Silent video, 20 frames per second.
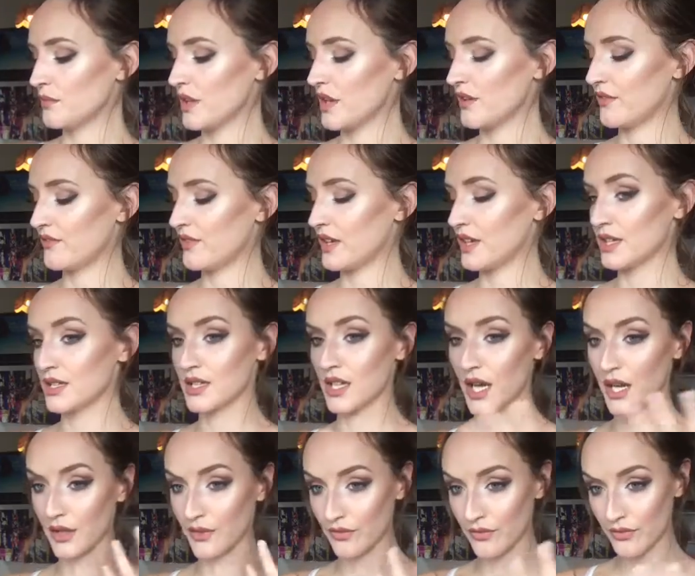Perfect
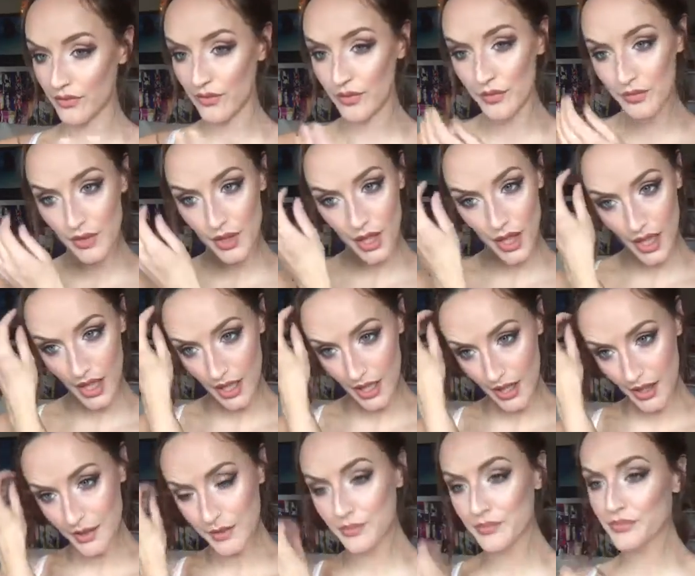kind of
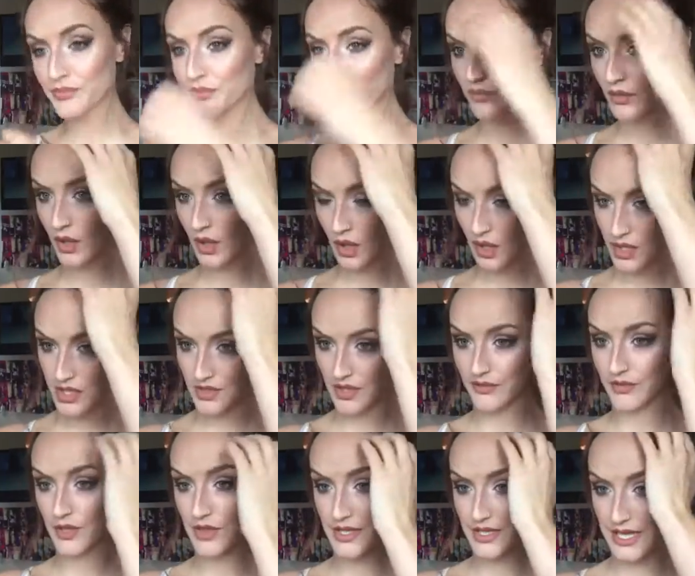colour. So
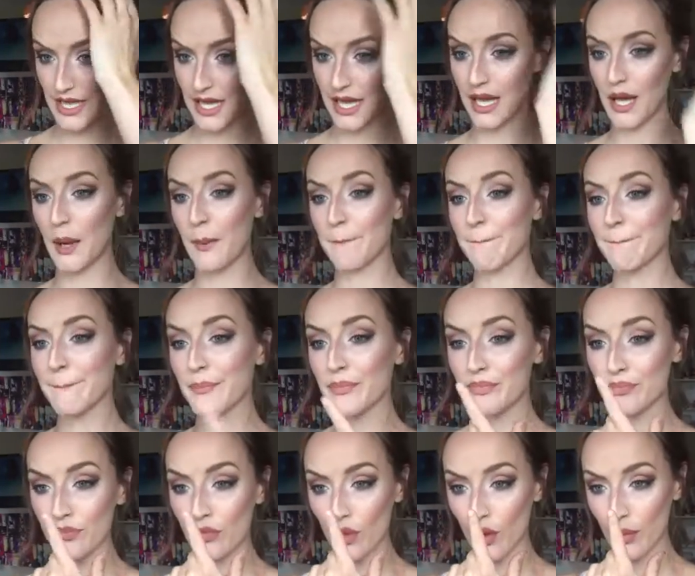I've used that
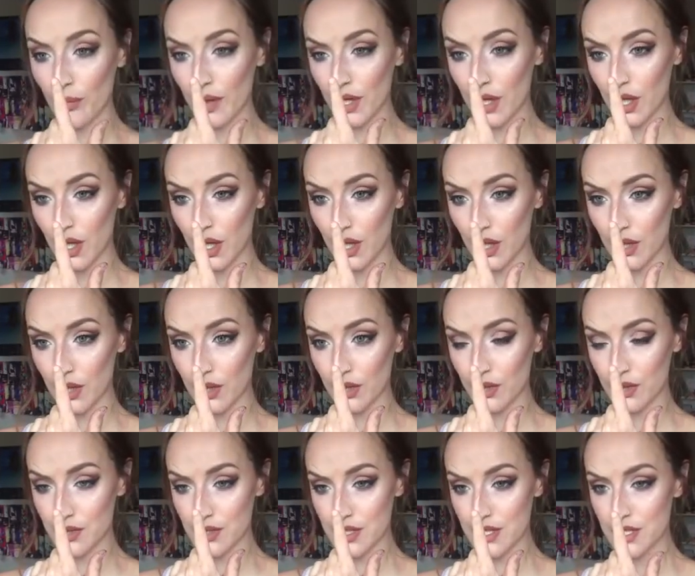on my
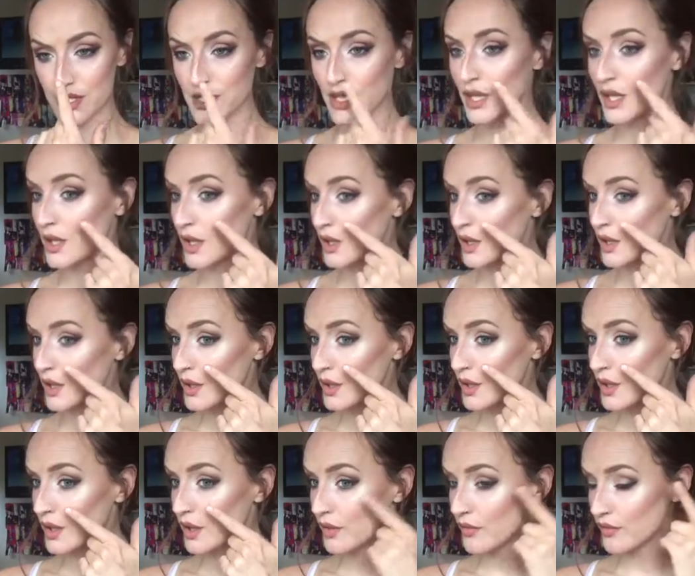nose,
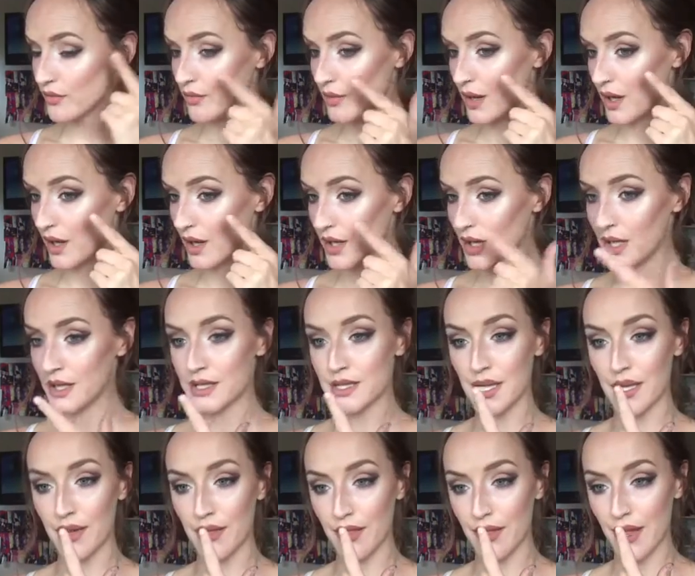my
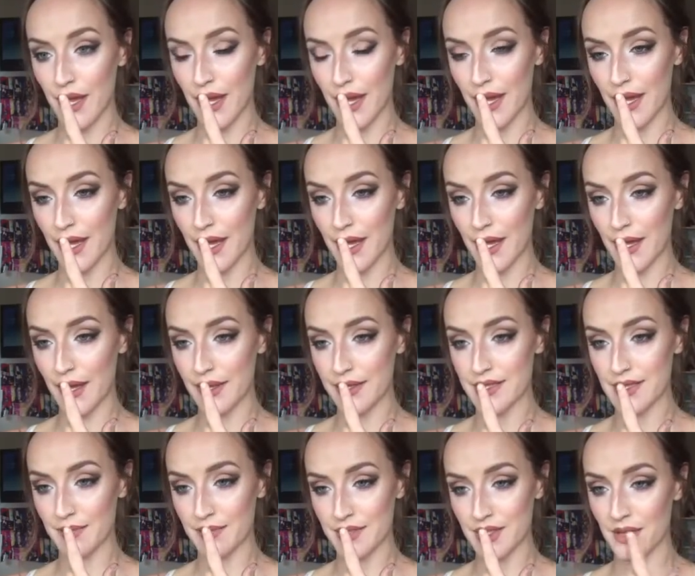highlighter there.
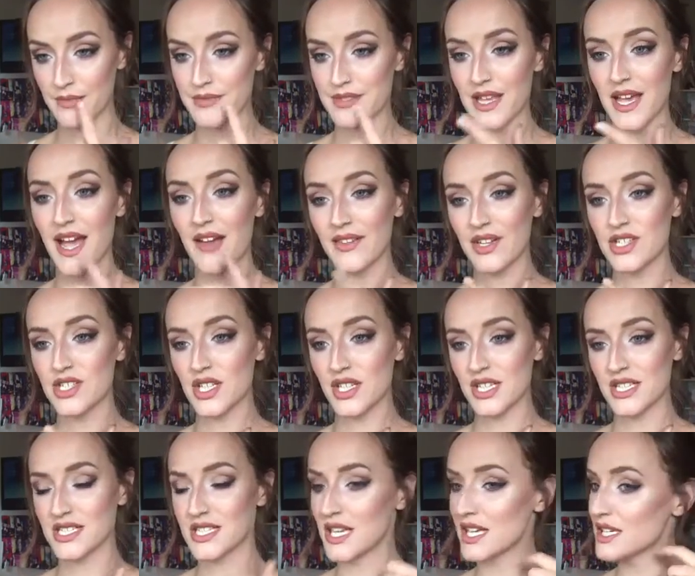Sometimes, that, I haven't actually done
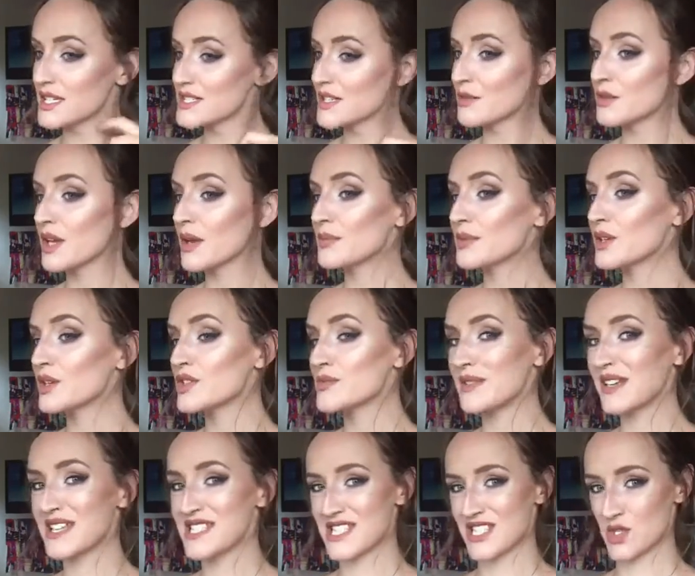that today because sometimes it looks a
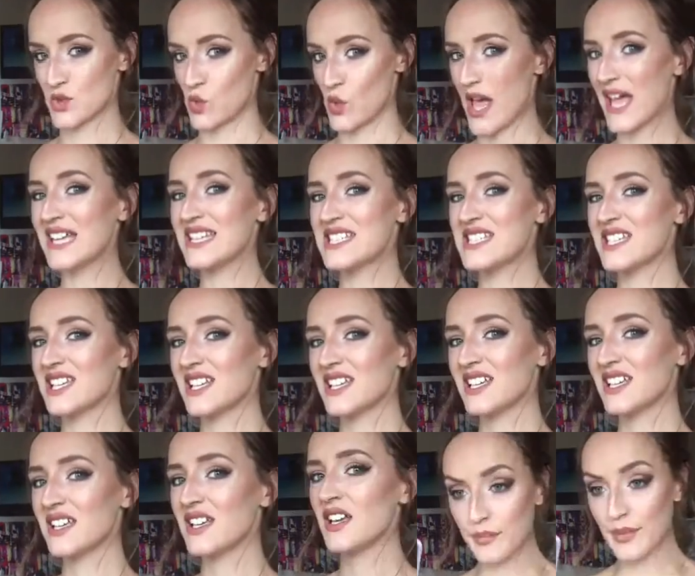bit like sweat.
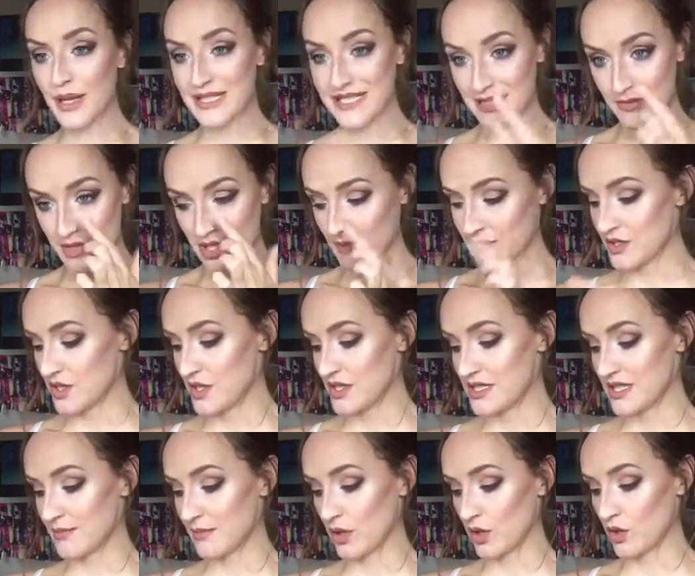Mm, and sometimes I
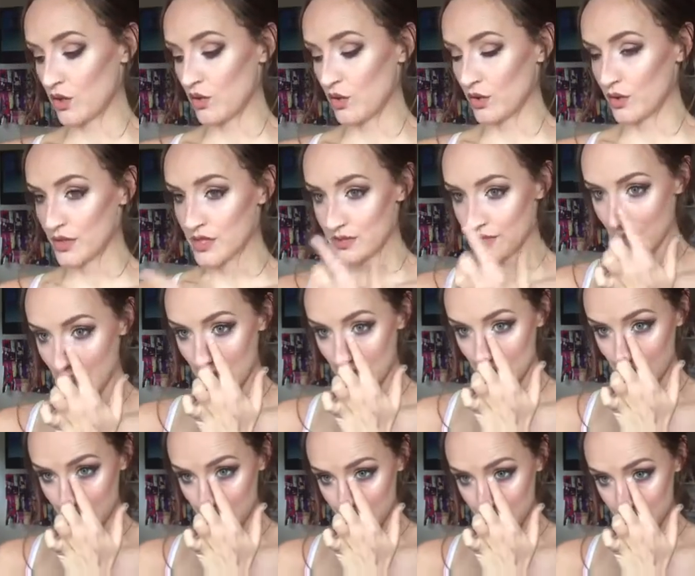use it in my corner as
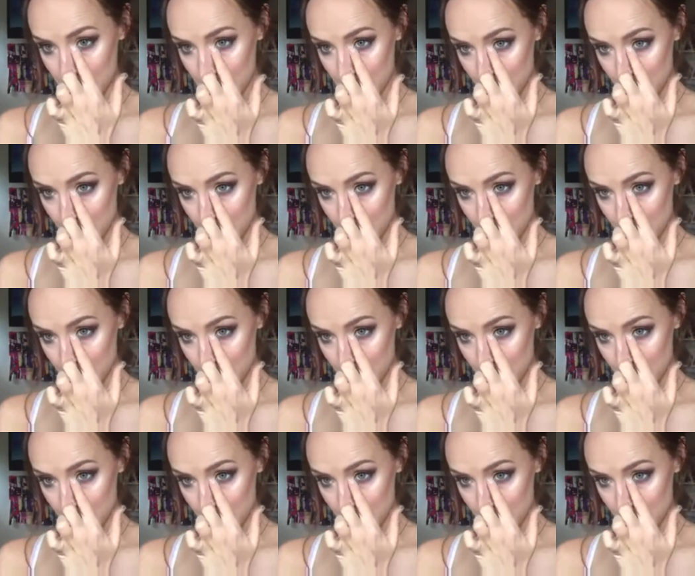well.